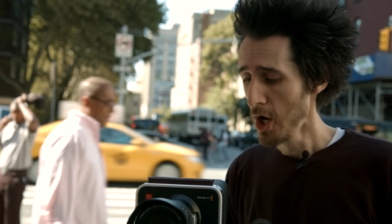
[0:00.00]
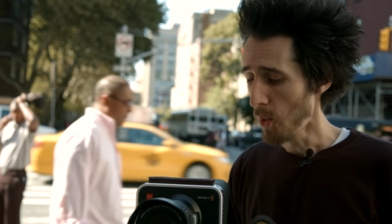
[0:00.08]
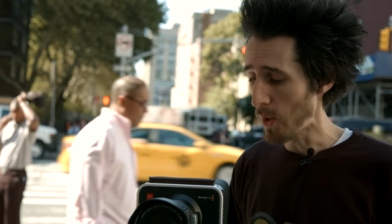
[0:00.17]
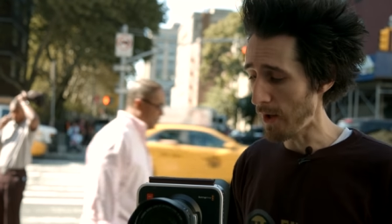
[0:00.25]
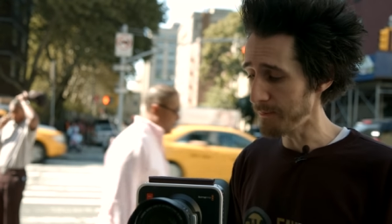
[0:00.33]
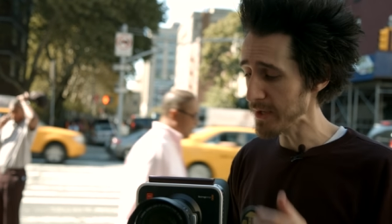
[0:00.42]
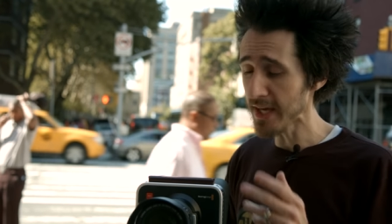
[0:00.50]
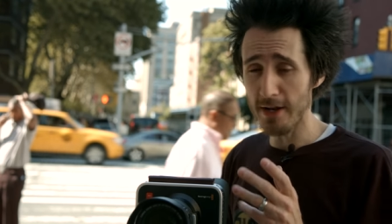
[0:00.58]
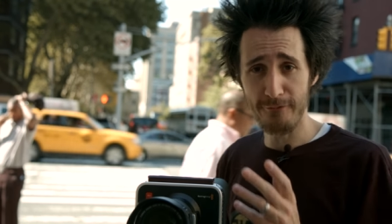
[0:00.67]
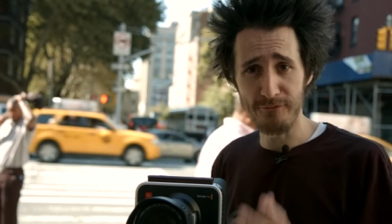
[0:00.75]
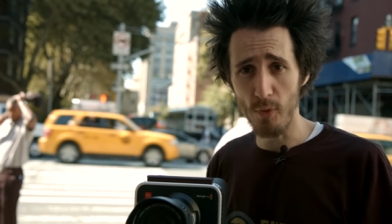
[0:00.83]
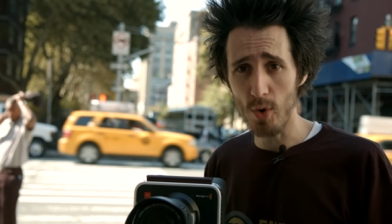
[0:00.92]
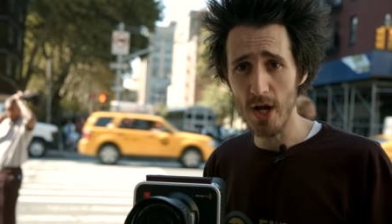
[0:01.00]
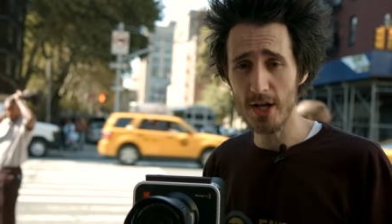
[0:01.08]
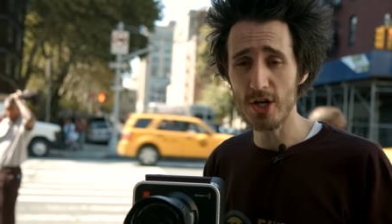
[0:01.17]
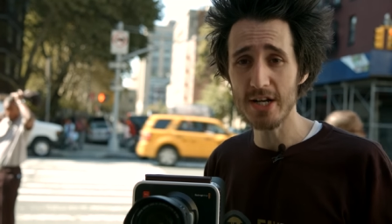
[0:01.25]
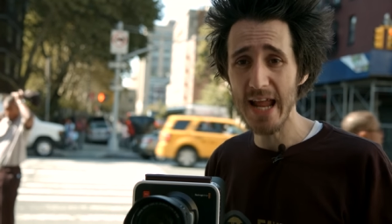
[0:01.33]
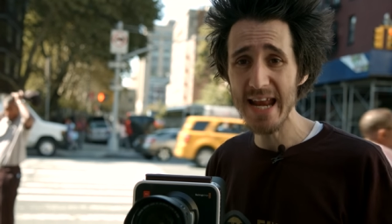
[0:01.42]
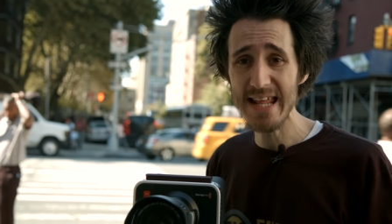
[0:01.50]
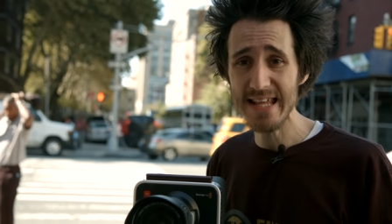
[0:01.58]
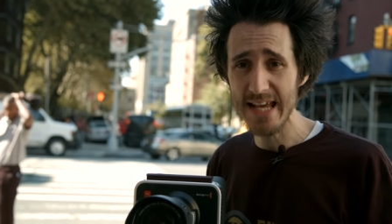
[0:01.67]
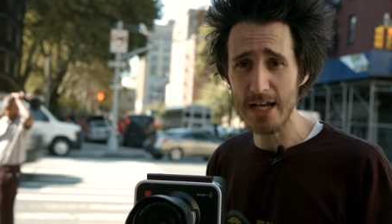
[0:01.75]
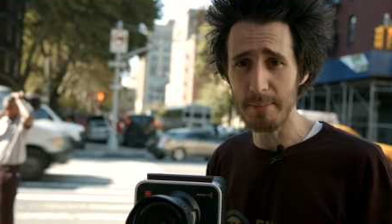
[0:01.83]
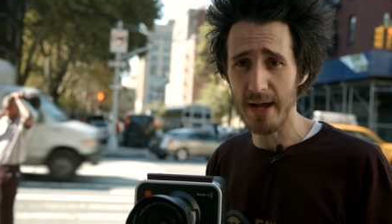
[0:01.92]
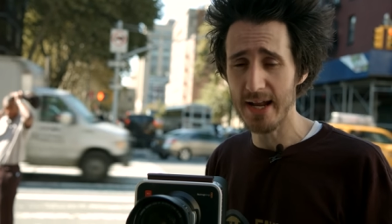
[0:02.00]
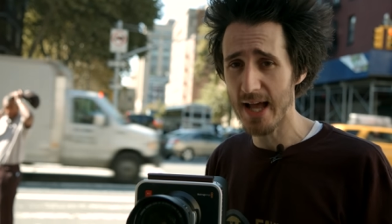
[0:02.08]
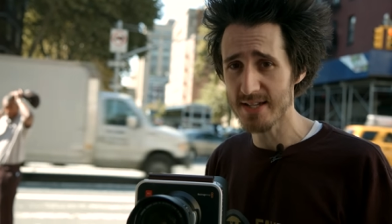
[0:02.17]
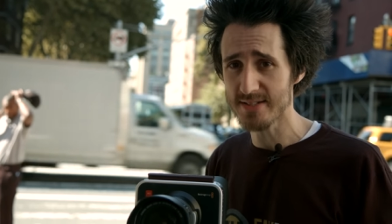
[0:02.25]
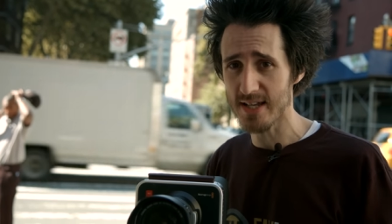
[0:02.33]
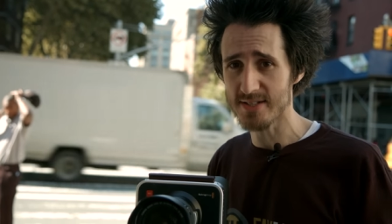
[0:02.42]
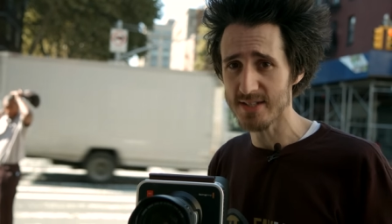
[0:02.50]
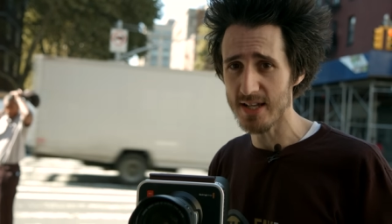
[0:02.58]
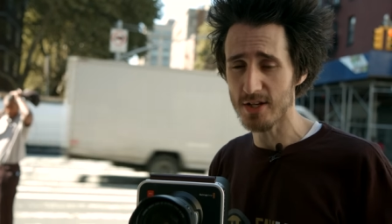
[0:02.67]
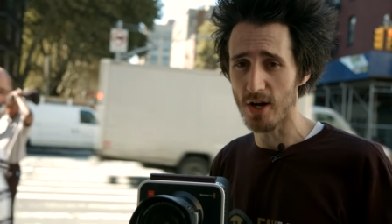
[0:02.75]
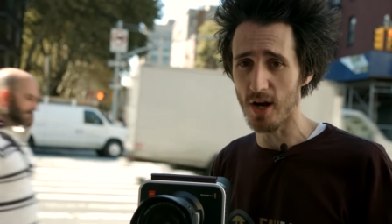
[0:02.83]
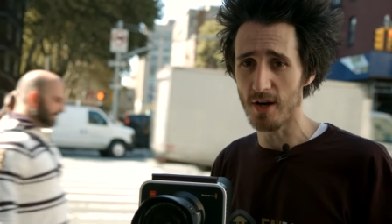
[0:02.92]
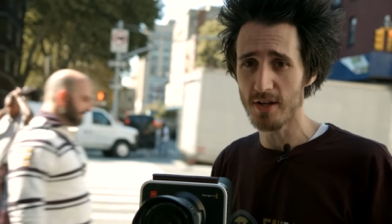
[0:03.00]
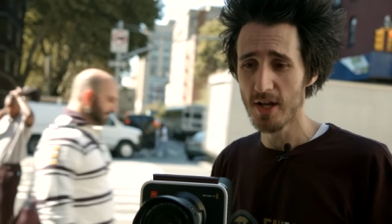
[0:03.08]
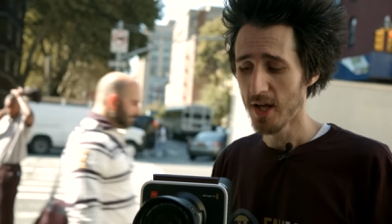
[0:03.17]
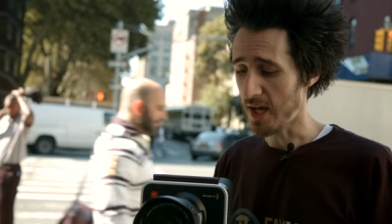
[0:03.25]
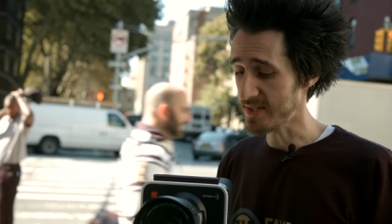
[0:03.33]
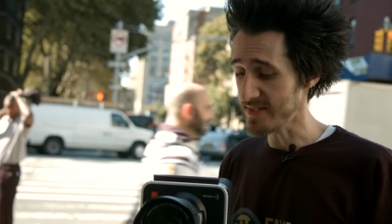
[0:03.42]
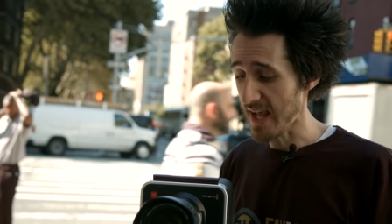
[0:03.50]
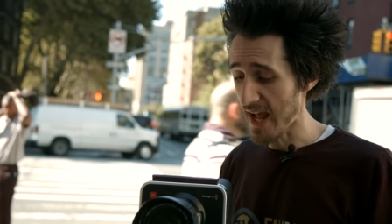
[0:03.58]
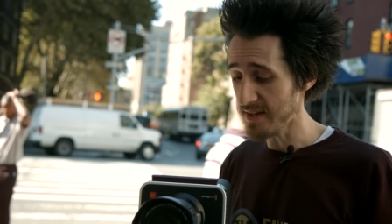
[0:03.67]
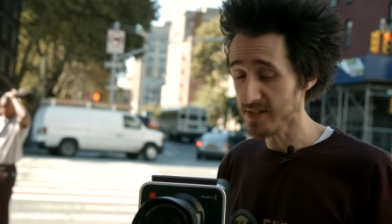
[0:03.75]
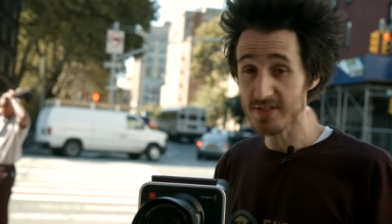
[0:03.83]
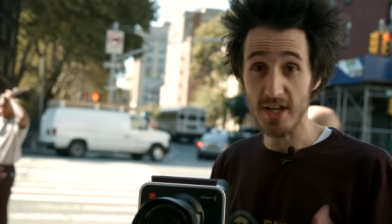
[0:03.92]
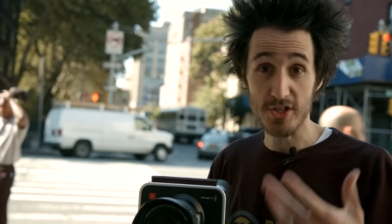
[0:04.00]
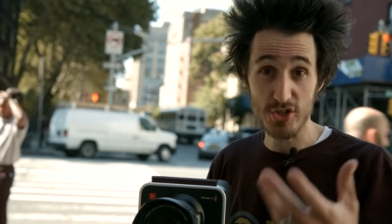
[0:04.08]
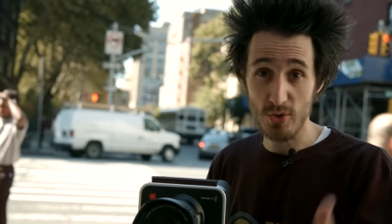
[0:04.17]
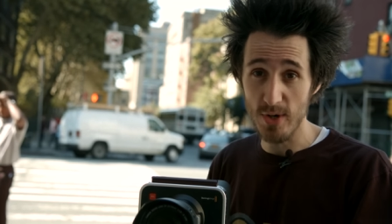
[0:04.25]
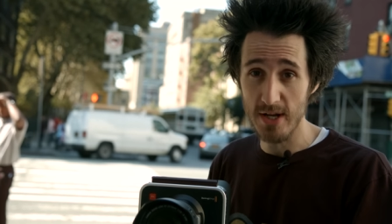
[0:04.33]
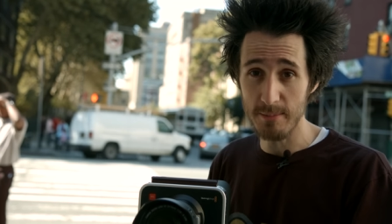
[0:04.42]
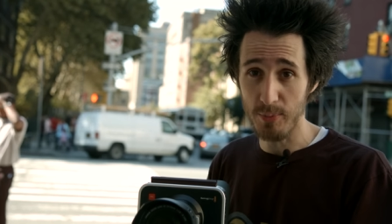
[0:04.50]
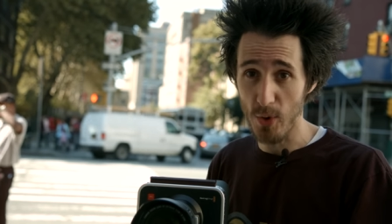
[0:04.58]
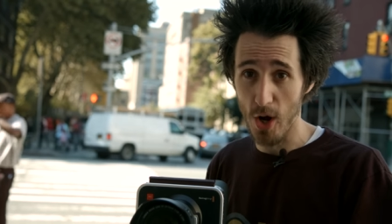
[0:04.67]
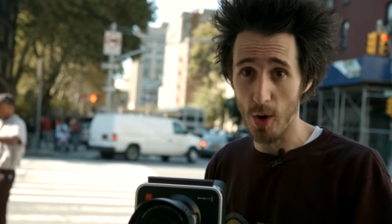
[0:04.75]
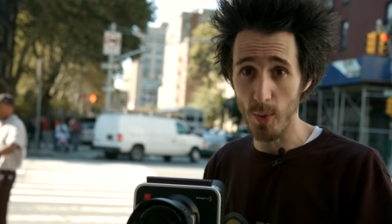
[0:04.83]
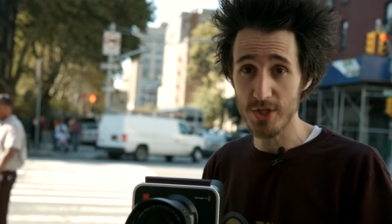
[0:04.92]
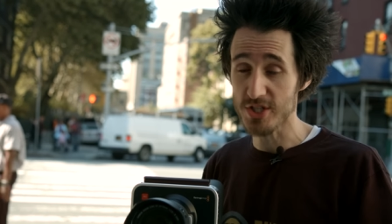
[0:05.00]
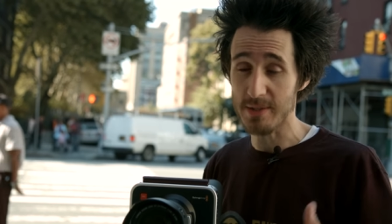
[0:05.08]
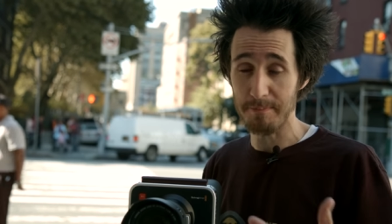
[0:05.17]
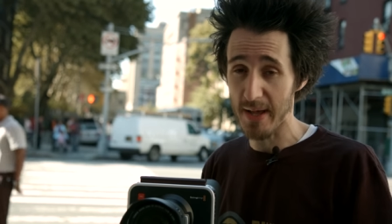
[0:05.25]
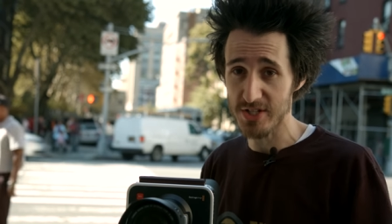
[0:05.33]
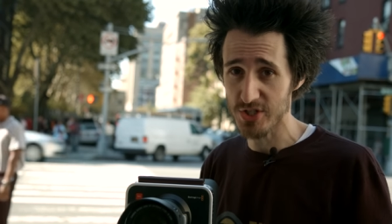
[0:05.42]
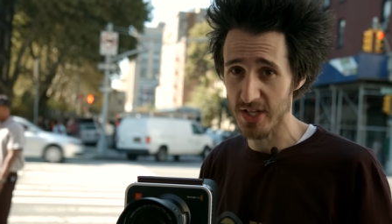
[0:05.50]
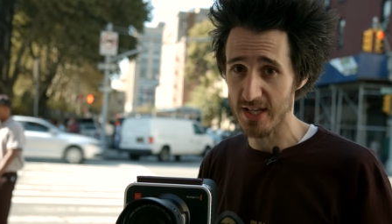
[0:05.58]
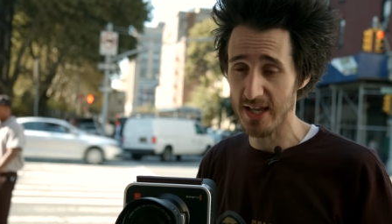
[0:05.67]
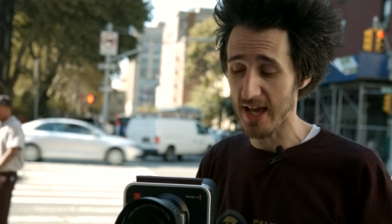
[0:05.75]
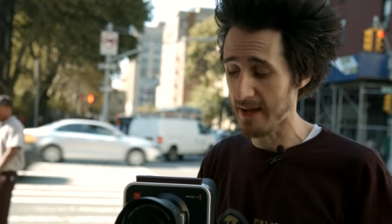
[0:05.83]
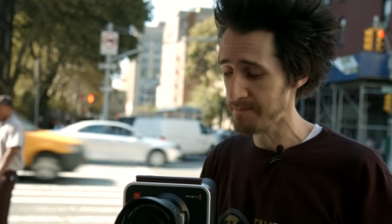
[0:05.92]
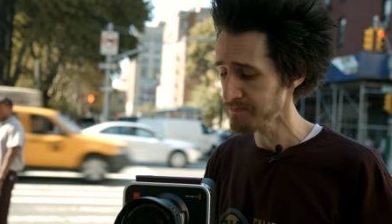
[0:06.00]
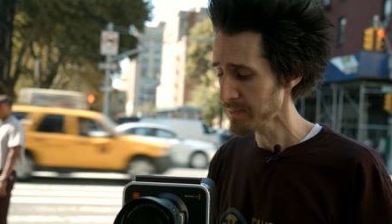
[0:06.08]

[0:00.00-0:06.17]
Well, you get a 480 gigabyte SSD card, a SanDisk Extreme Pro, which is the best you can get,